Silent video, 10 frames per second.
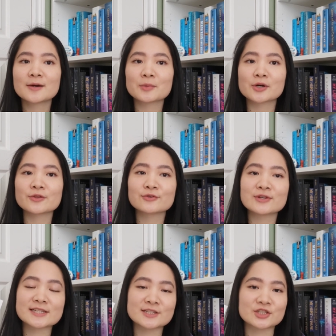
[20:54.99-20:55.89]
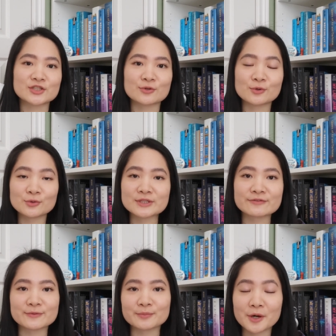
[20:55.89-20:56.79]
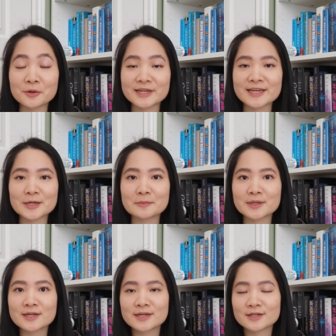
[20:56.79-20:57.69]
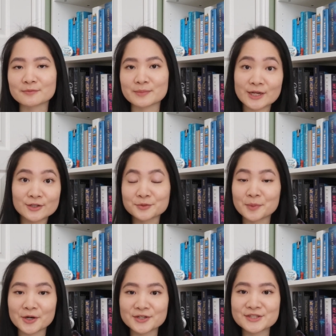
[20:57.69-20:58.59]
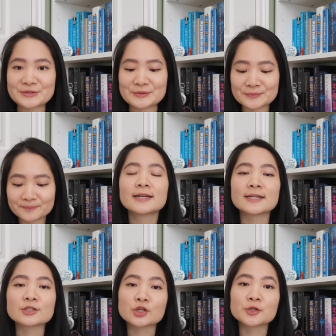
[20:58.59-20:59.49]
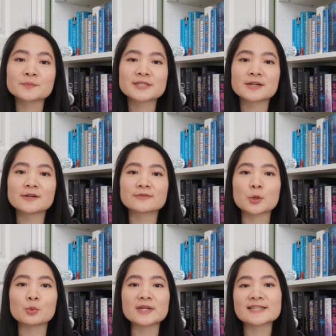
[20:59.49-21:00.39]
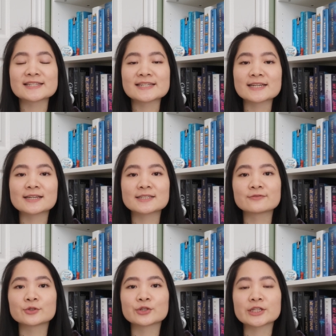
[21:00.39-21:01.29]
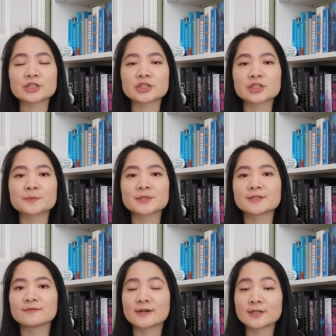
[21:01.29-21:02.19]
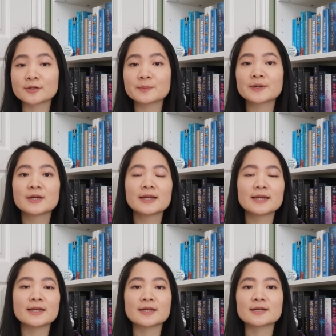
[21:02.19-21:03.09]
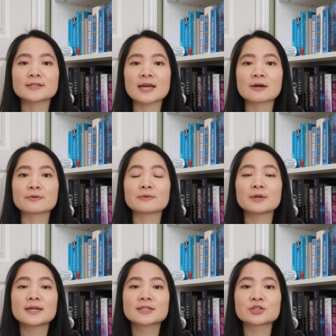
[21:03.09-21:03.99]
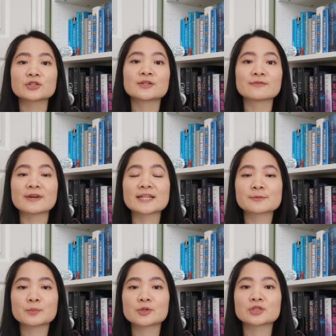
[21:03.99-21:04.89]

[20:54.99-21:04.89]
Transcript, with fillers: part three is such as a whole different ball game compared to part two. In terms of witnessing different relationships develop and how certain events put